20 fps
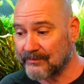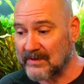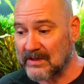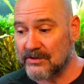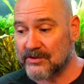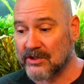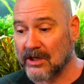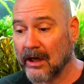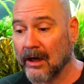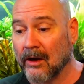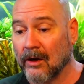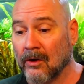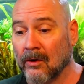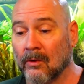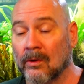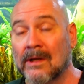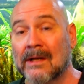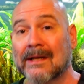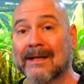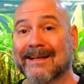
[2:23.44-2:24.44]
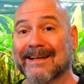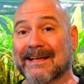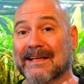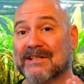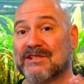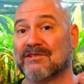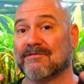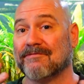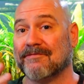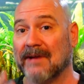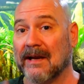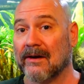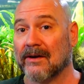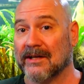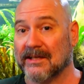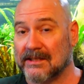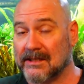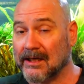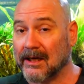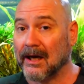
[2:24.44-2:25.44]
So it's
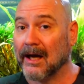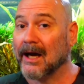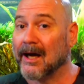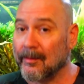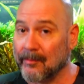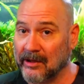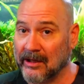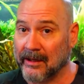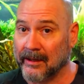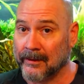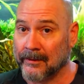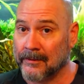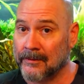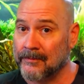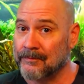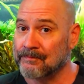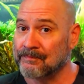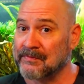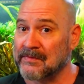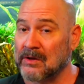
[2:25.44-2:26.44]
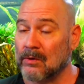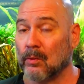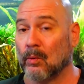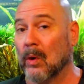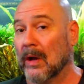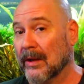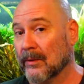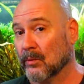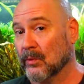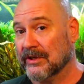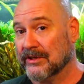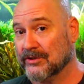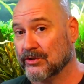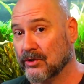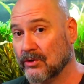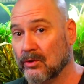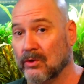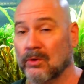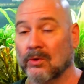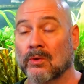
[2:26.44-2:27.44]
very common when we
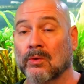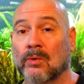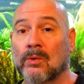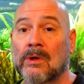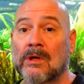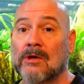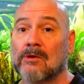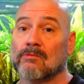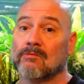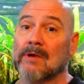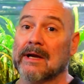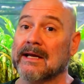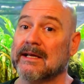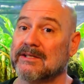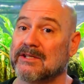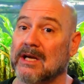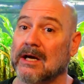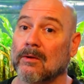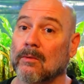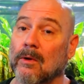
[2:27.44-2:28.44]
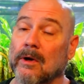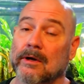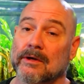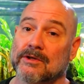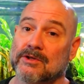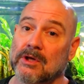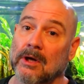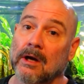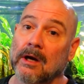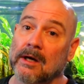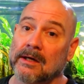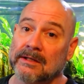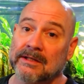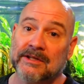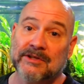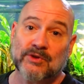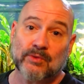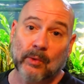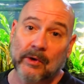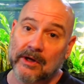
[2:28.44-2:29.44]
do raise our water's
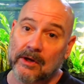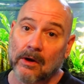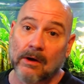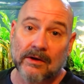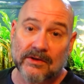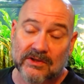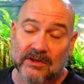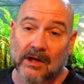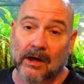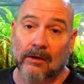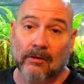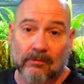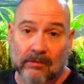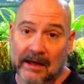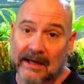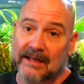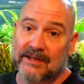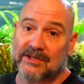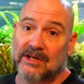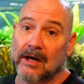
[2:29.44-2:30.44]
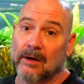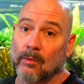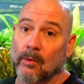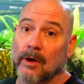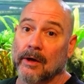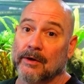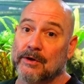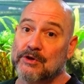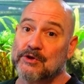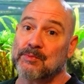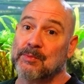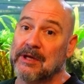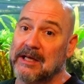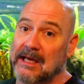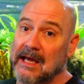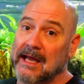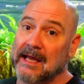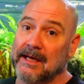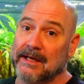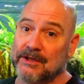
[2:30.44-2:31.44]
hardness, we also raise our water's
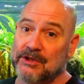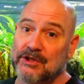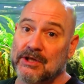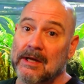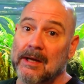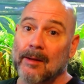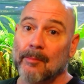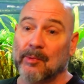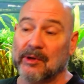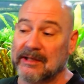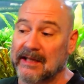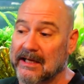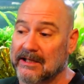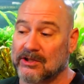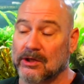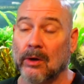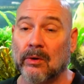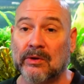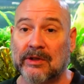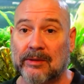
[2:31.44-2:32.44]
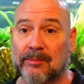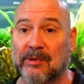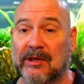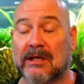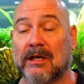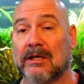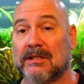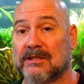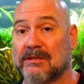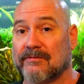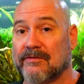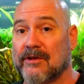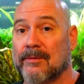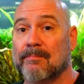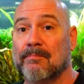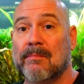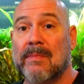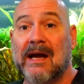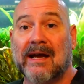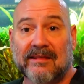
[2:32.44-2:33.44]
pH, but that's only because of the
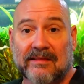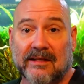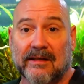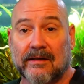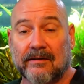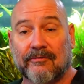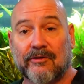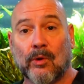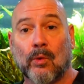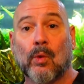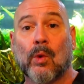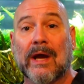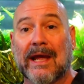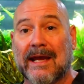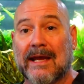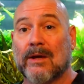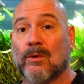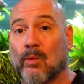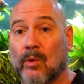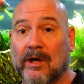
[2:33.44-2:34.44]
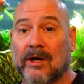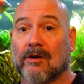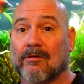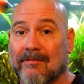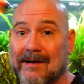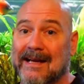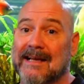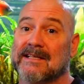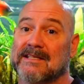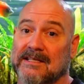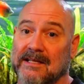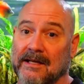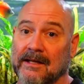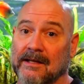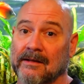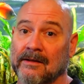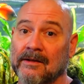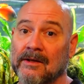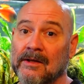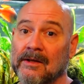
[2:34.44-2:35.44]
method of the way we're
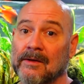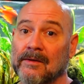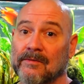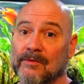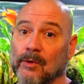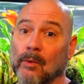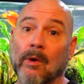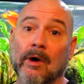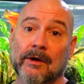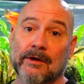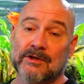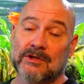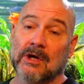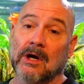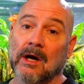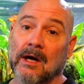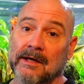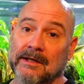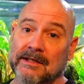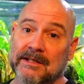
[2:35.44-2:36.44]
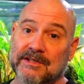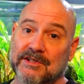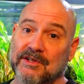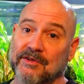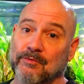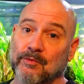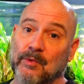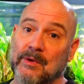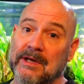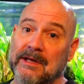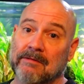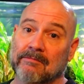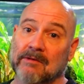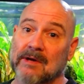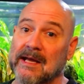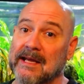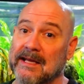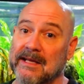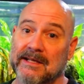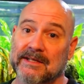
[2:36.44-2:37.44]
raising the water's hardness. If we
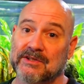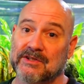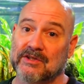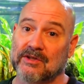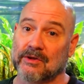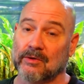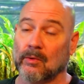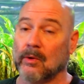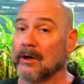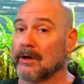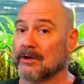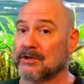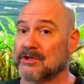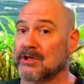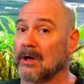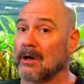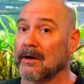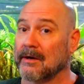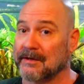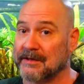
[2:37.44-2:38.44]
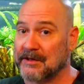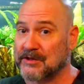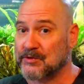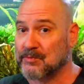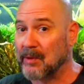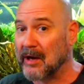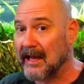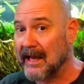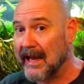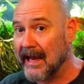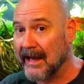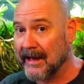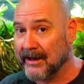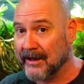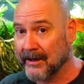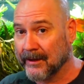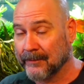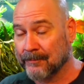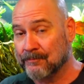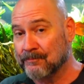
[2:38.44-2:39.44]
raised the water's hardness by
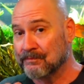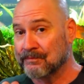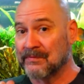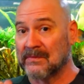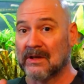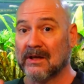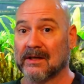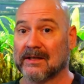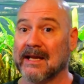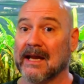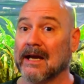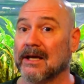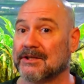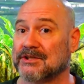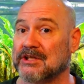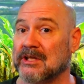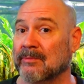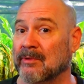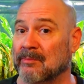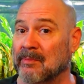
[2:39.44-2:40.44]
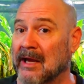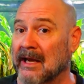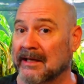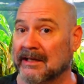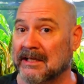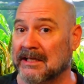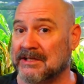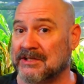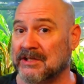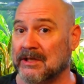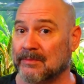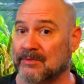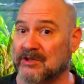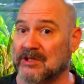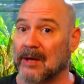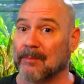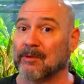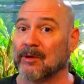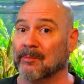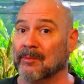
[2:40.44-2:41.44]
adding a calcium and magnesium
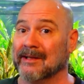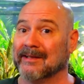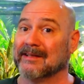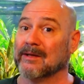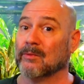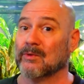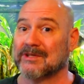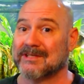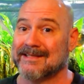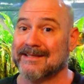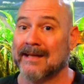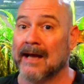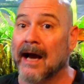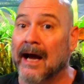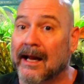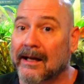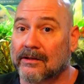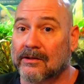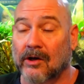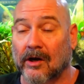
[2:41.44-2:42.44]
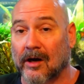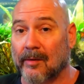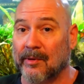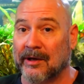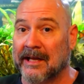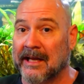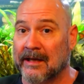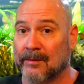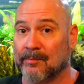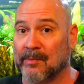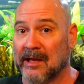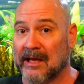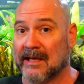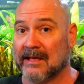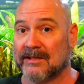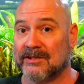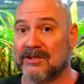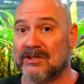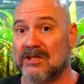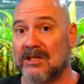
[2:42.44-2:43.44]
supplement that was not carbonate
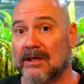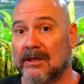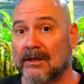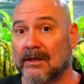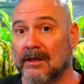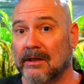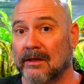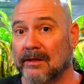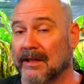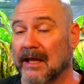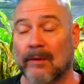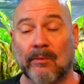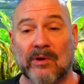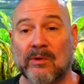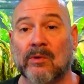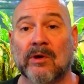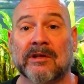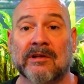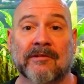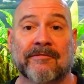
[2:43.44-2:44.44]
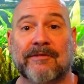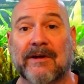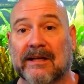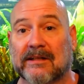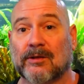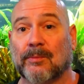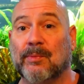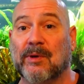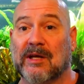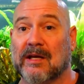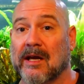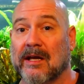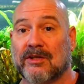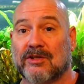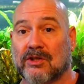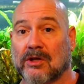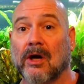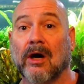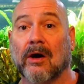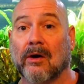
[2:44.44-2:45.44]
based, then we wouldn't affect the
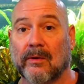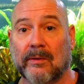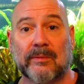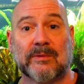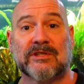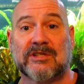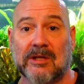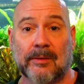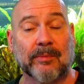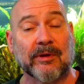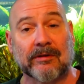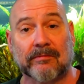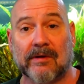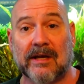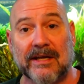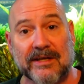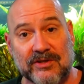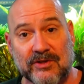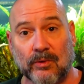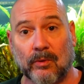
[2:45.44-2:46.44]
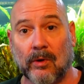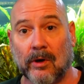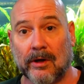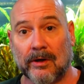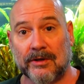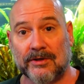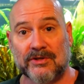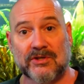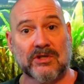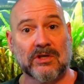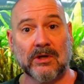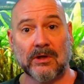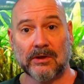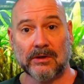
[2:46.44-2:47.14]
pH at all. It would simply raise the water's